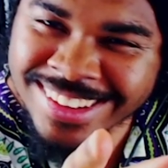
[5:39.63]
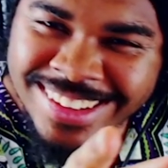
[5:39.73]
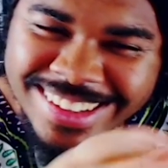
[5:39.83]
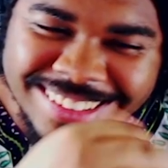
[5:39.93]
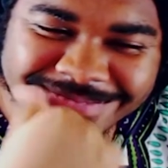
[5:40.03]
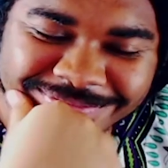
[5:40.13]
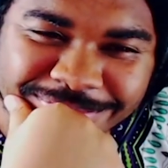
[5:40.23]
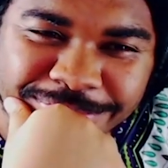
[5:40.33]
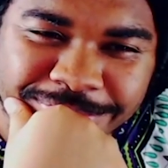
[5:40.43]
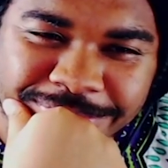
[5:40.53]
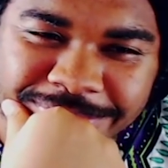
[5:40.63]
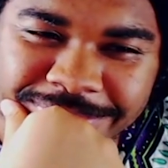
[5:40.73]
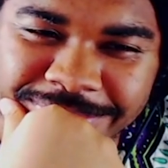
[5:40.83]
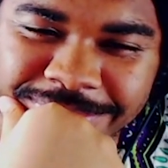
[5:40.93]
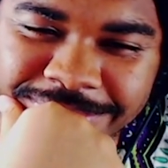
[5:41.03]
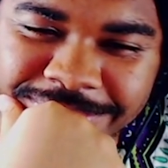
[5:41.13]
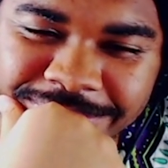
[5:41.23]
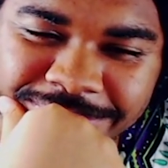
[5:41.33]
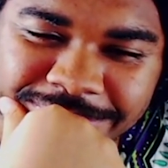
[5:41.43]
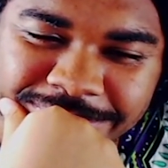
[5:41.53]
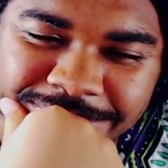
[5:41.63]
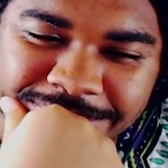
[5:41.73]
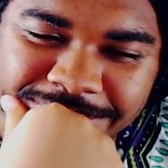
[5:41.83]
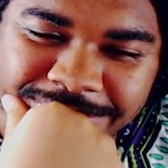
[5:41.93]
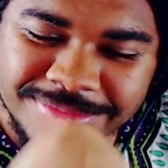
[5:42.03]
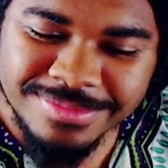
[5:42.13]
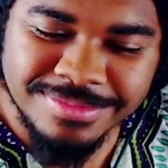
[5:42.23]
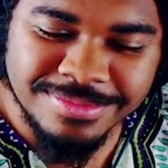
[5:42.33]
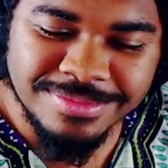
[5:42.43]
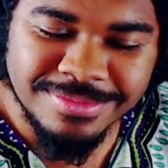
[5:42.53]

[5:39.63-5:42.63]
Nothing is said.